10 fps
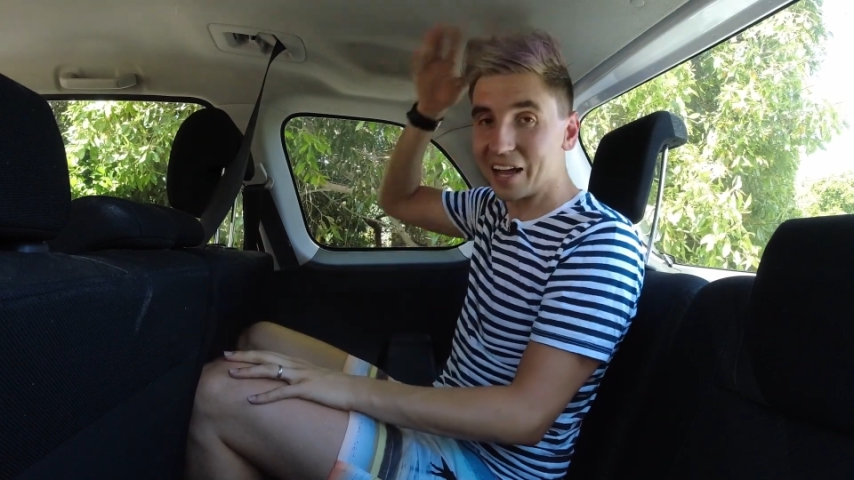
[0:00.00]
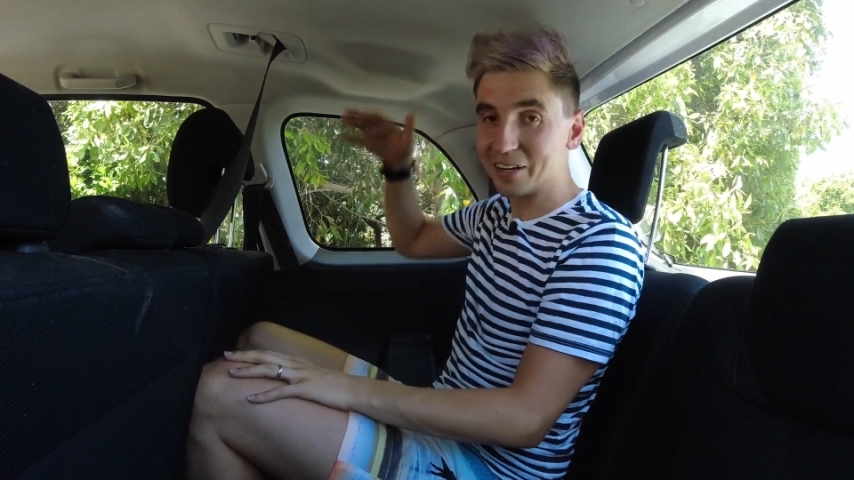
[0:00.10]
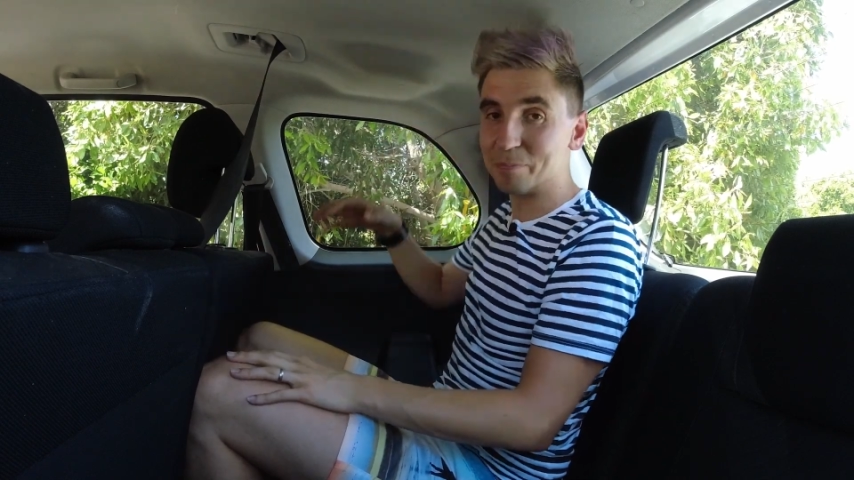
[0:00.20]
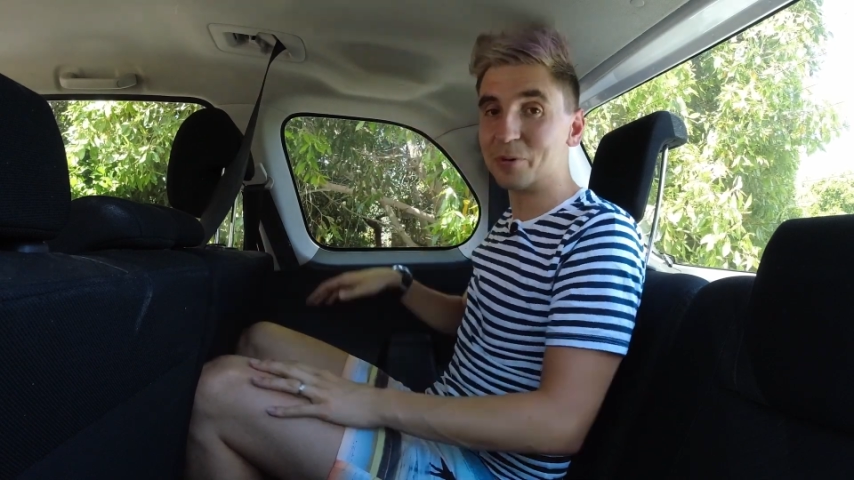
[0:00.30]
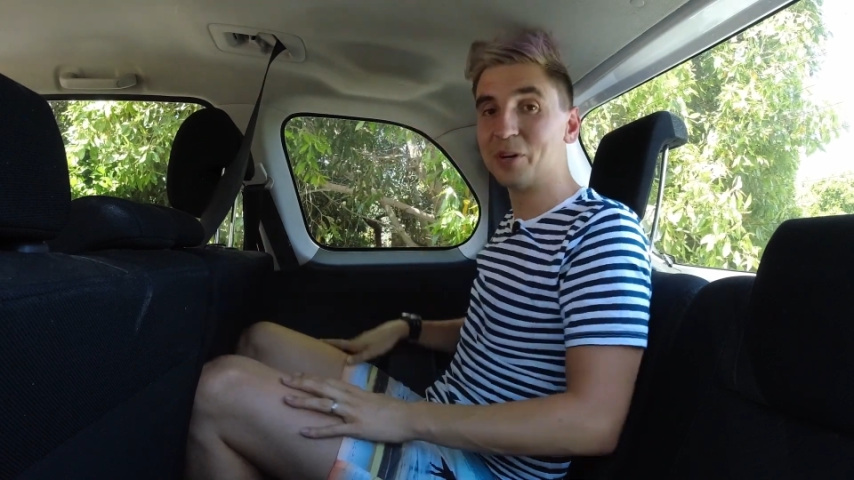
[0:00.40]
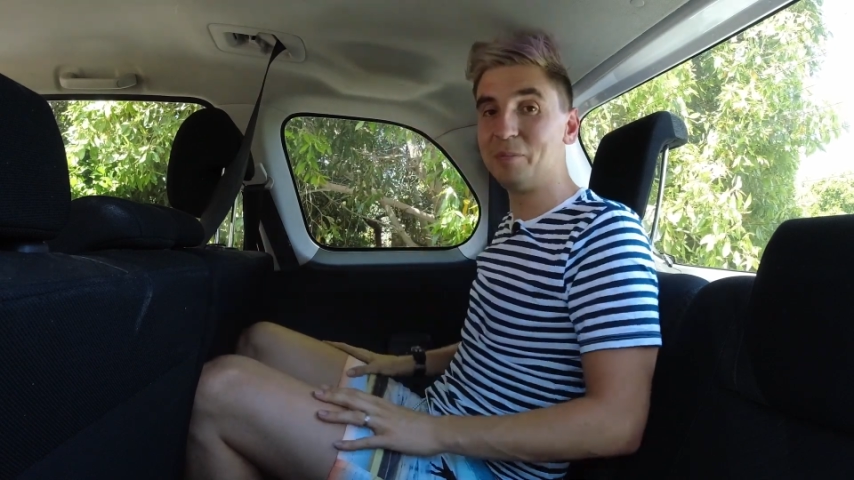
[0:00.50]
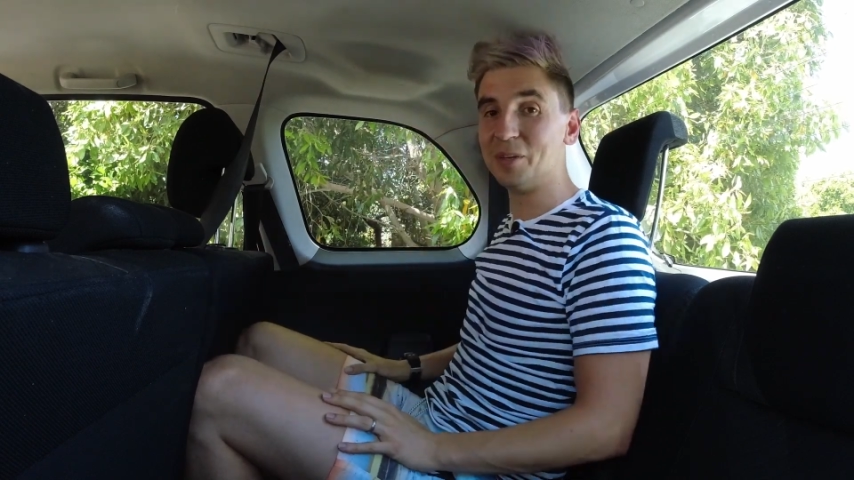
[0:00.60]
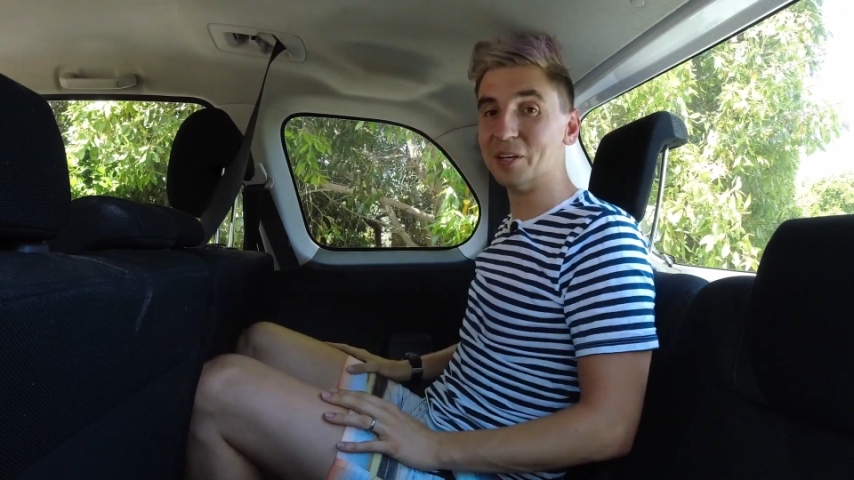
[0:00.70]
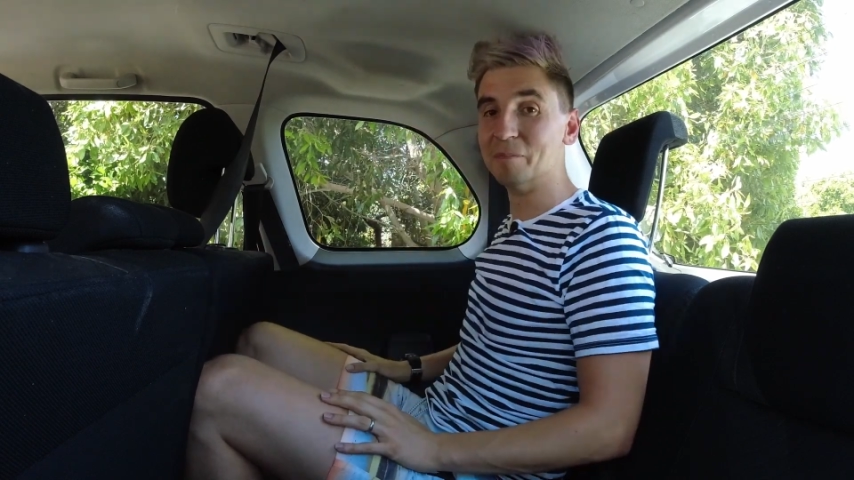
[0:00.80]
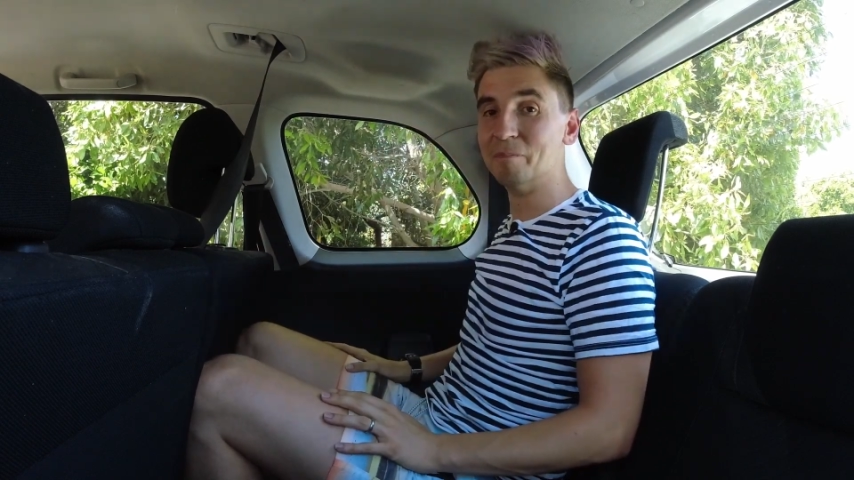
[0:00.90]
at a
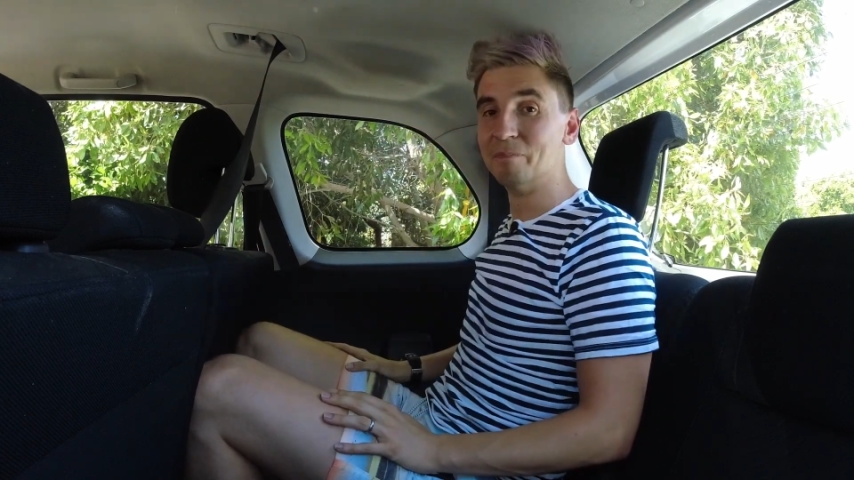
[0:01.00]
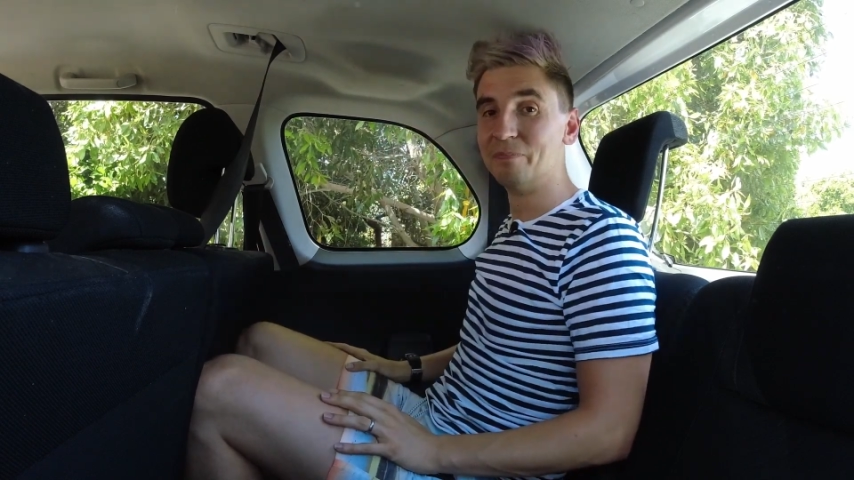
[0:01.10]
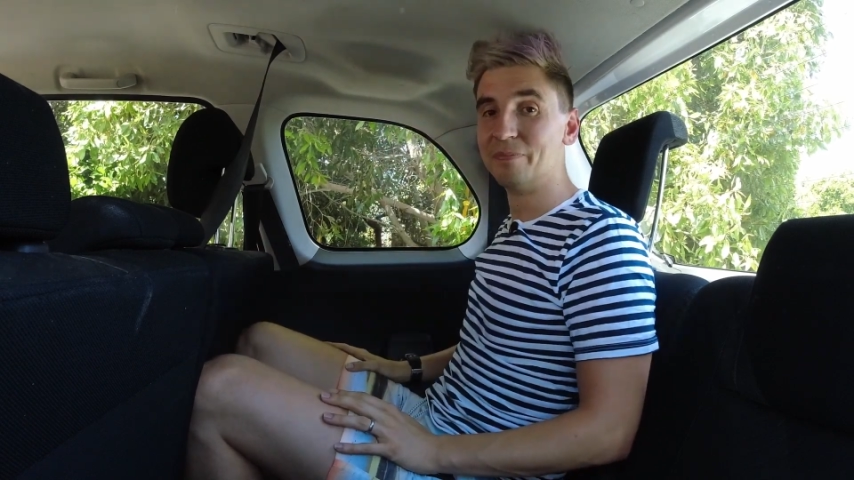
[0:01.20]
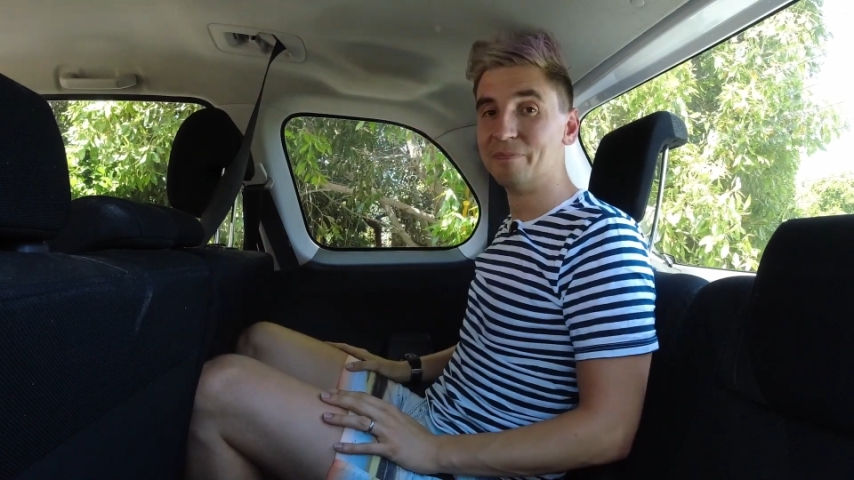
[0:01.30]
premium.